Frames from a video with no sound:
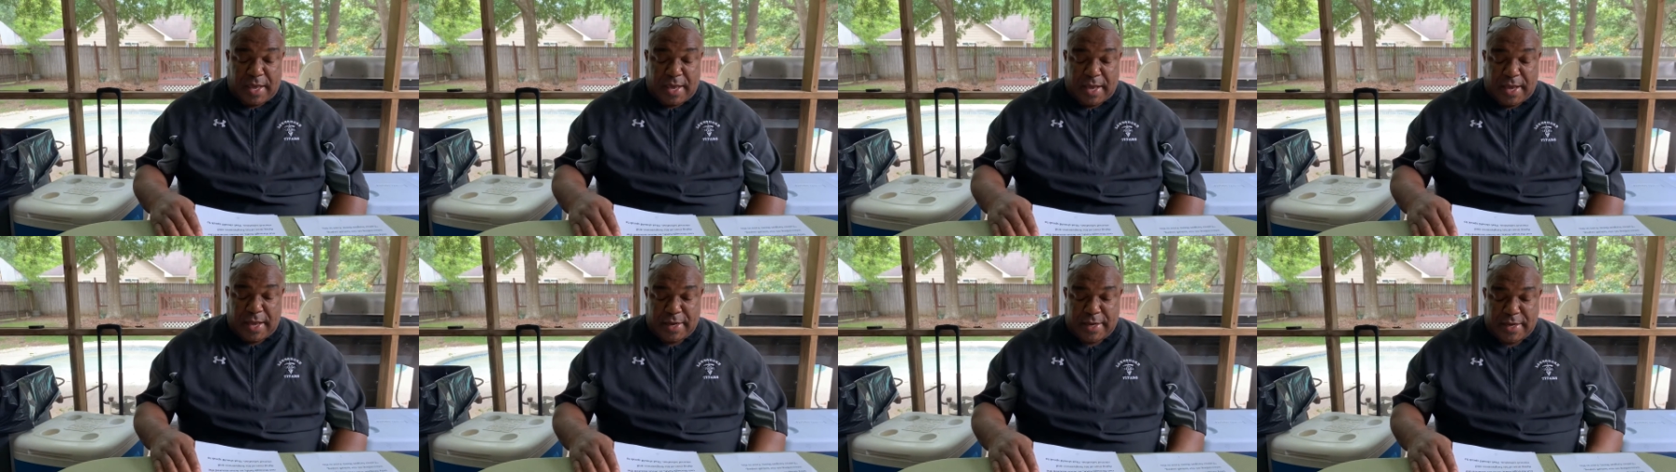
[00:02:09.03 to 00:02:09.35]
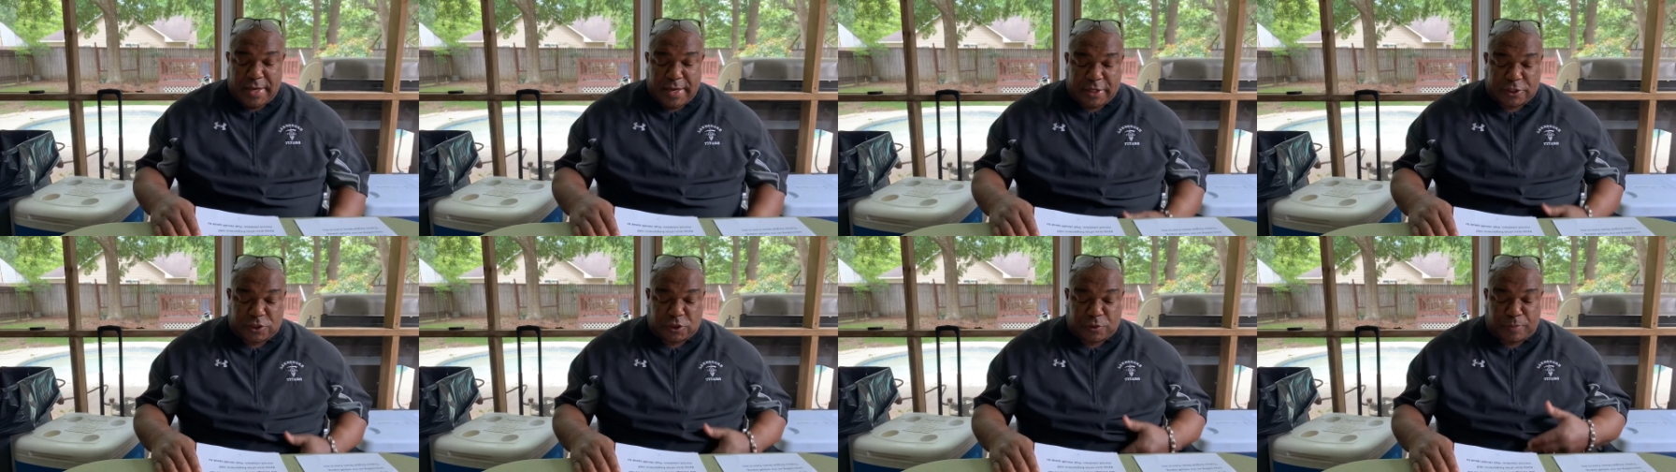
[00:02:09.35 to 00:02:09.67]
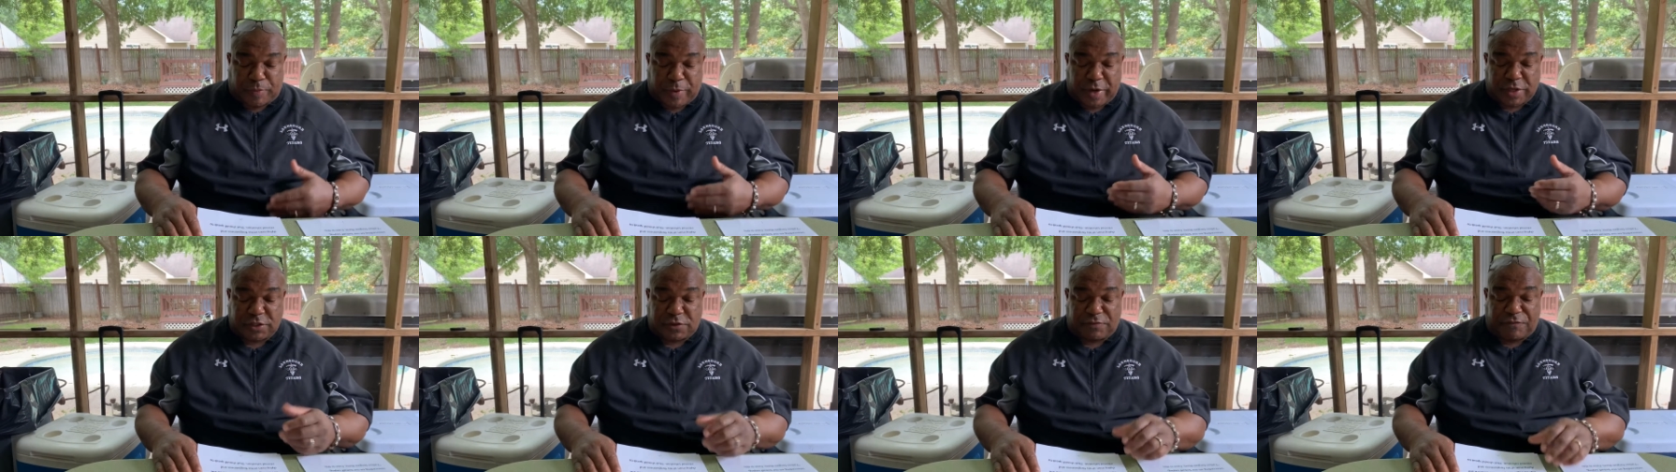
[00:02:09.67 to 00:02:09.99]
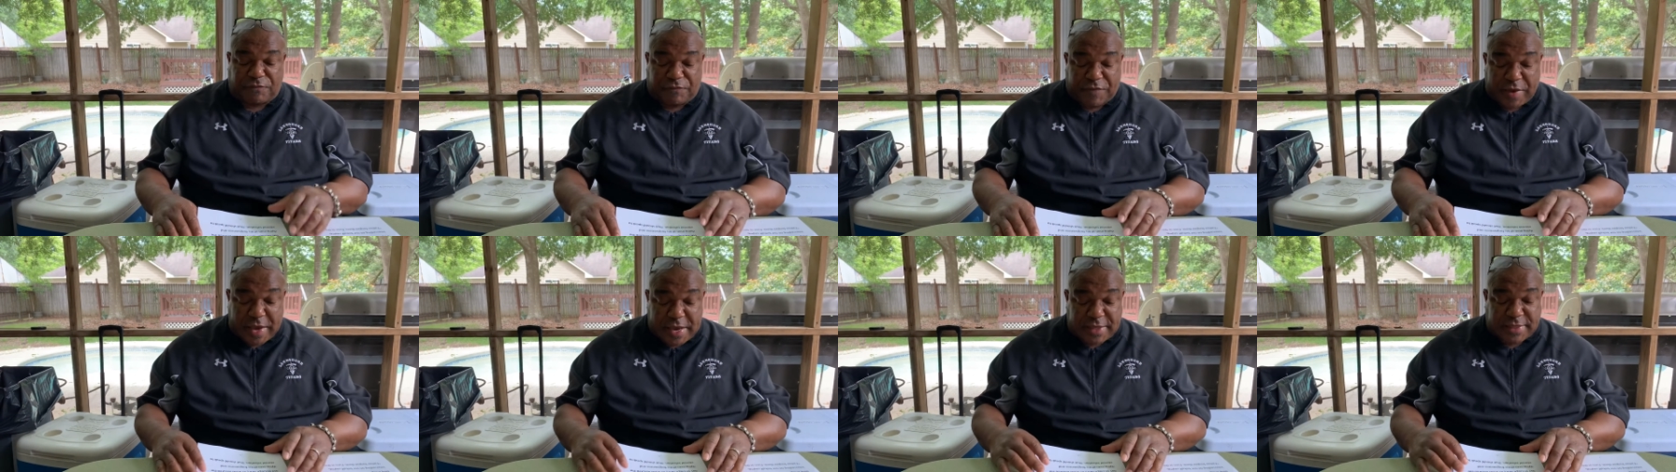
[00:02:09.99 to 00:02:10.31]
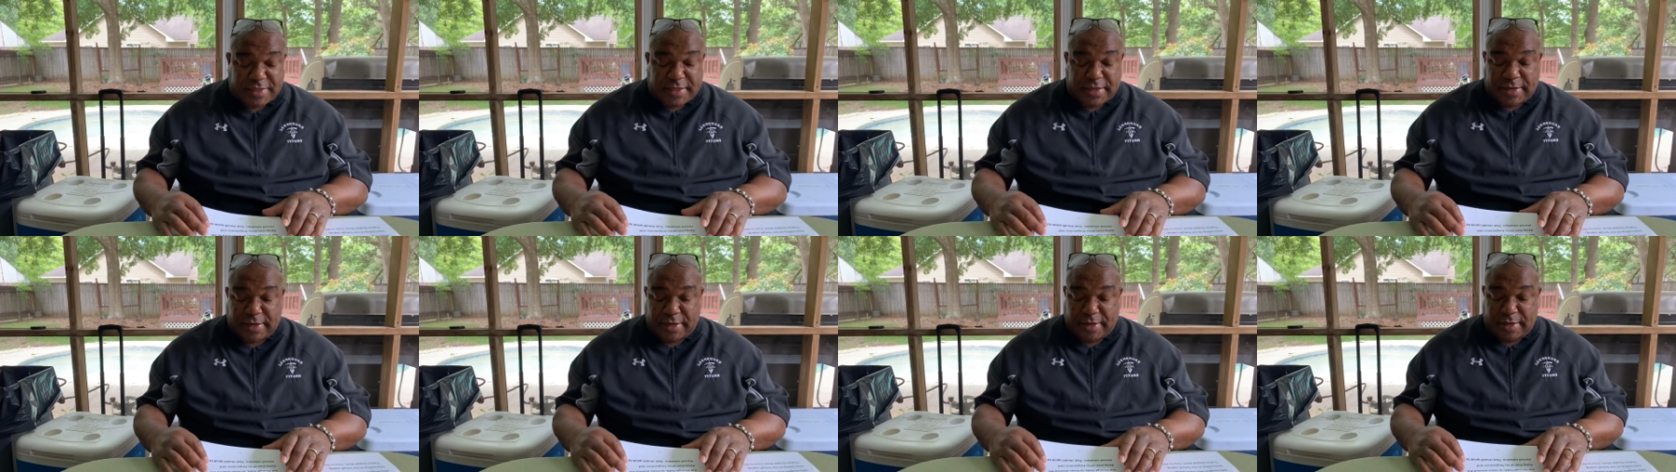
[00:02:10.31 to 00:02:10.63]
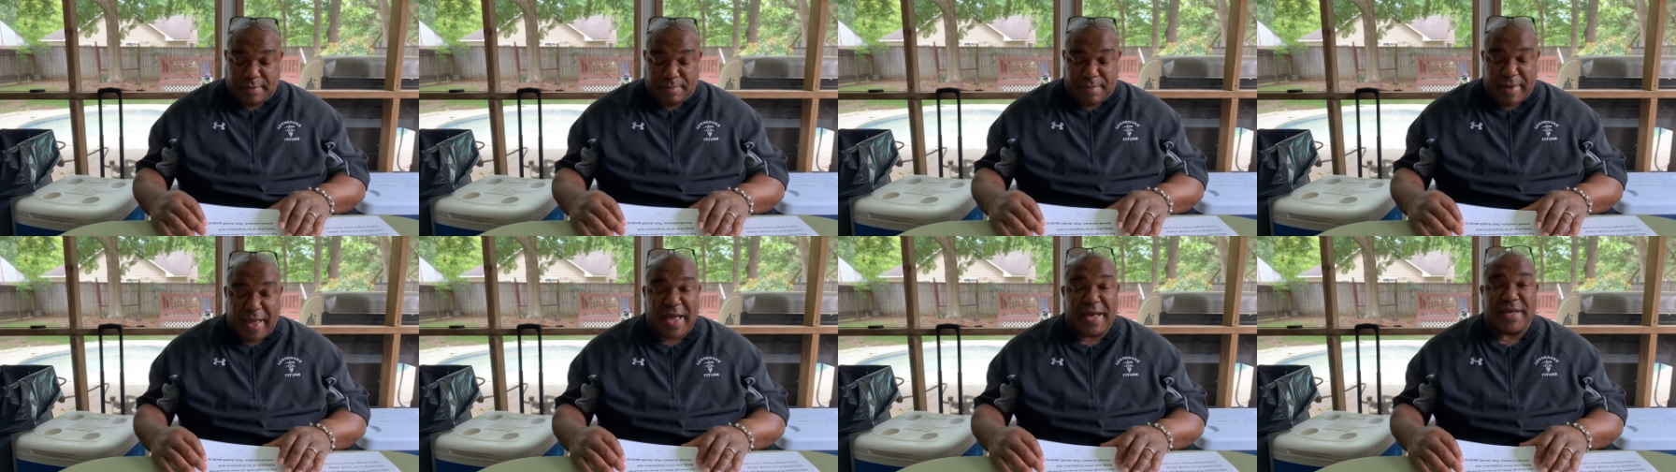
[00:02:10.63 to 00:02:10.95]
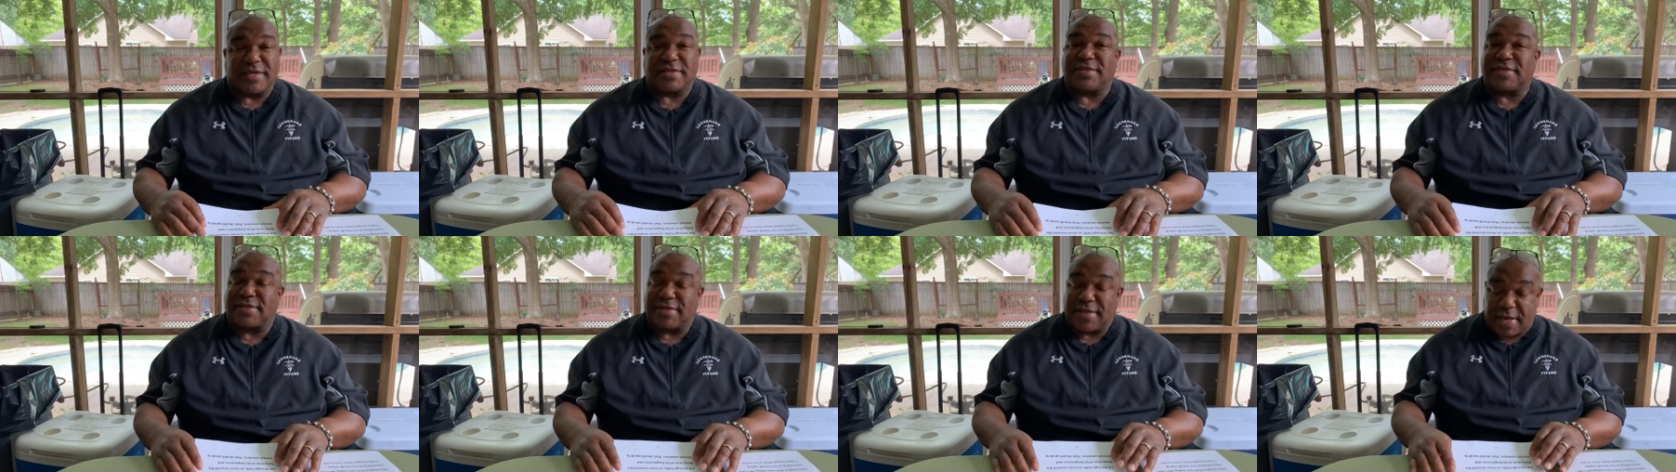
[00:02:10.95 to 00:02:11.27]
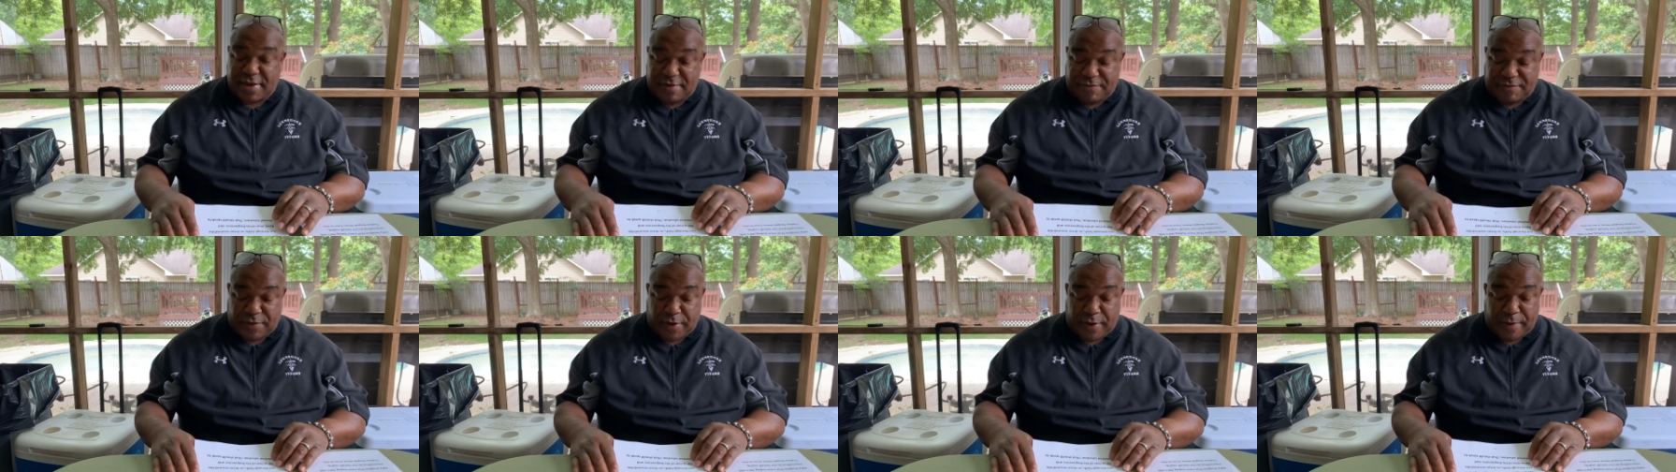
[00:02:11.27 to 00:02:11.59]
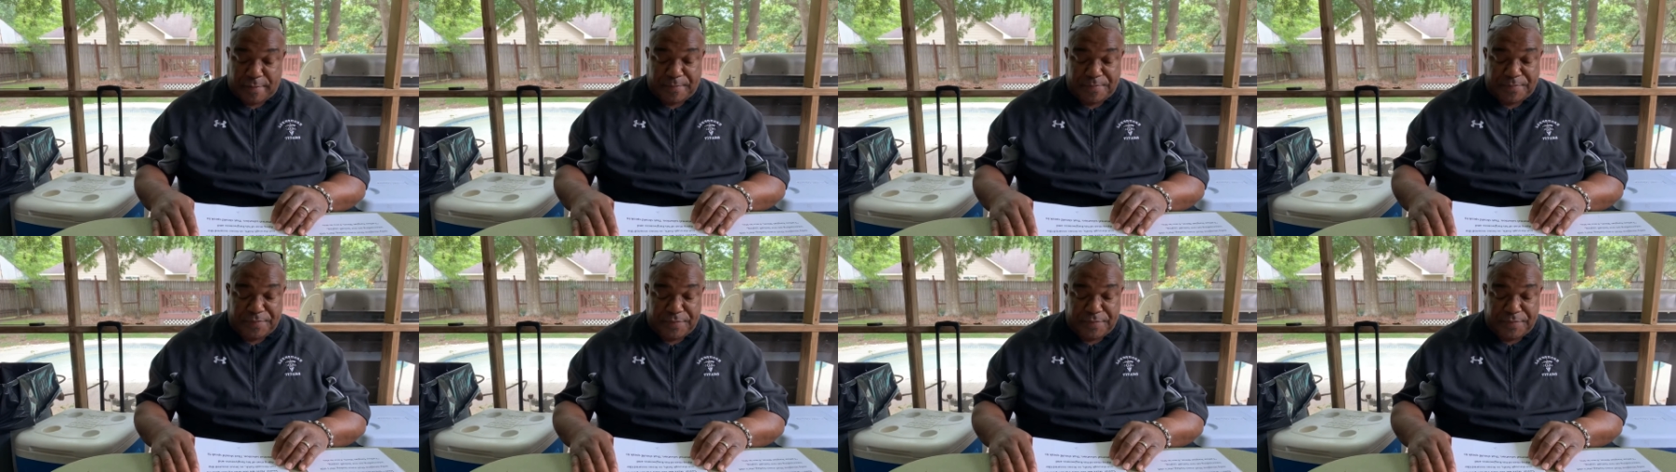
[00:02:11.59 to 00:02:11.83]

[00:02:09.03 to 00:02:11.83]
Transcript: and he expressed faith in him as Savior.